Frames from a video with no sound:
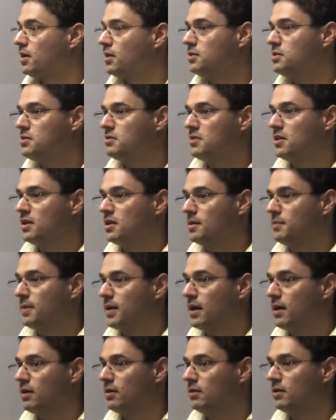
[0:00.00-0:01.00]
we also think
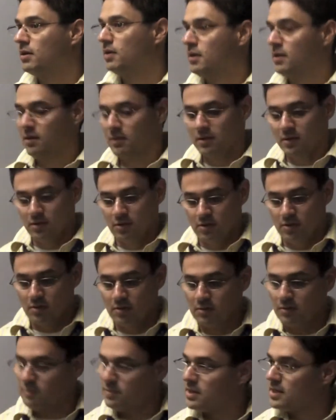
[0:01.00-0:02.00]
about
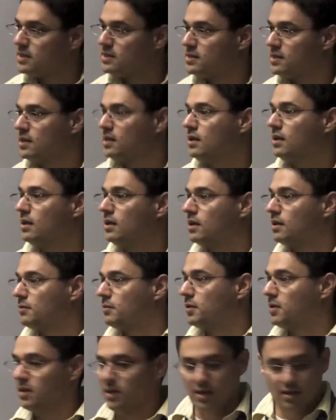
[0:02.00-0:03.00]
your PC, and
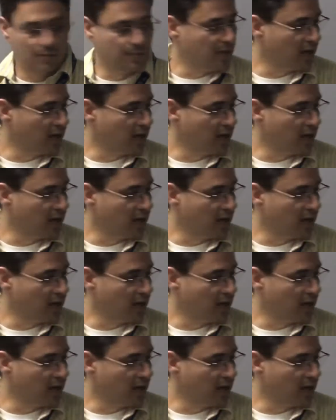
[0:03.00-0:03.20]
we think